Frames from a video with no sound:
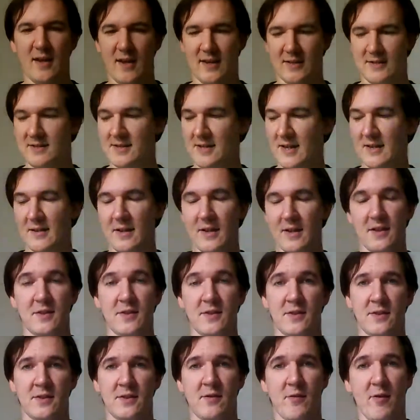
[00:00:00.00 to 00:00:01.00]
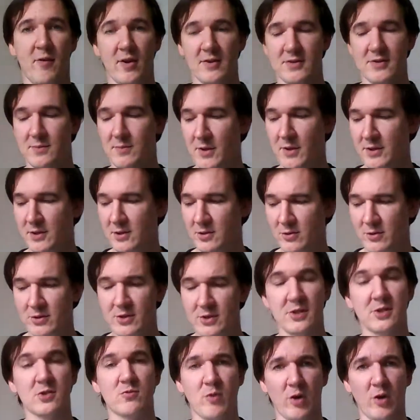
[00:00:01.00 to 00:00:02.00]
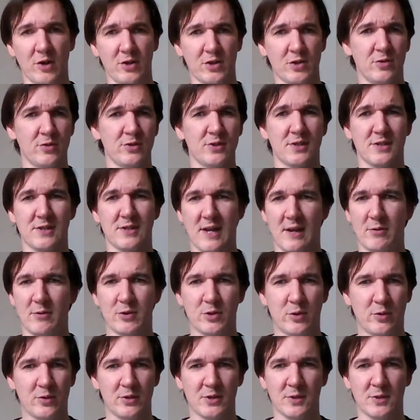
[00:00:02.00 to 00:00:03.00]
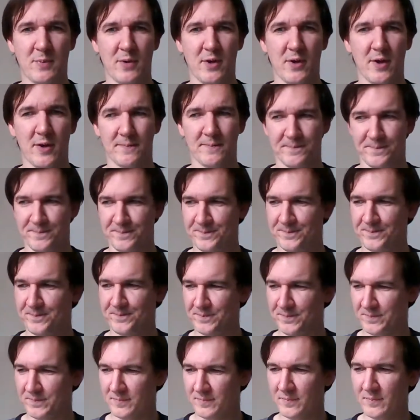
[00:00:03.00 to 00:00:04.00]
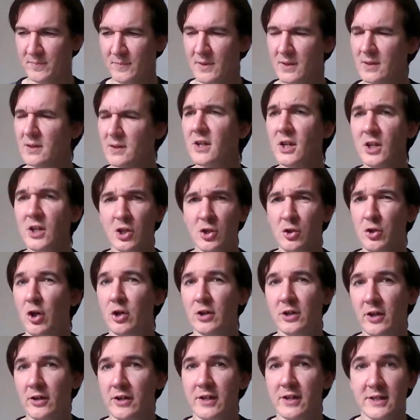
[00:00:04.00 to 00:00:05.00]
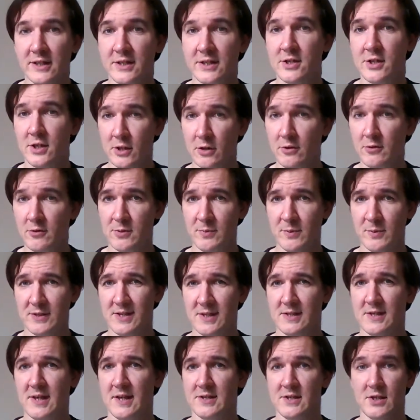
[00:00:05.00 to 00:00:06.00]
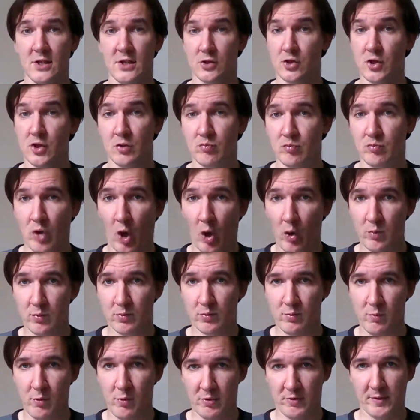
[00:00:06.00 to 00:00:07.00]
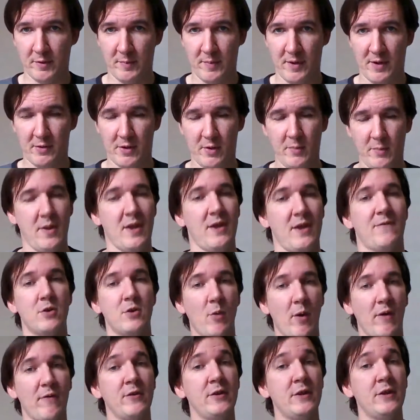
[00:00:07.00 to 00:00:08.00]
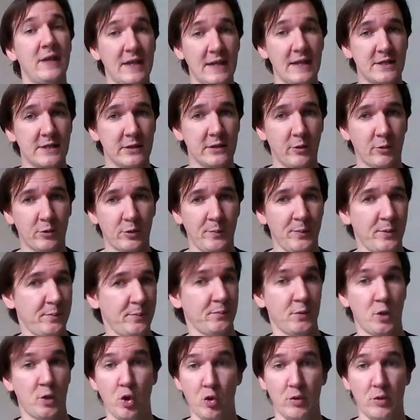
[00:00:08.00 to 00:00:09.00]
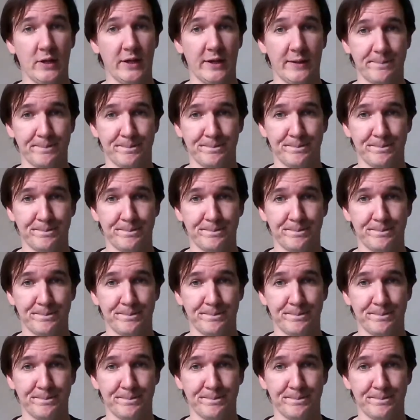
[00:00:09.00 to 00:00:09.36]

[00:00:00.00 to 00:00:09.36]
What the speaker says: As I said, there are some other joins. There's right joins, there's outer joins, but you're not likely to use them as a tester, so don't worry about them. If you ever need to look them up, Google it.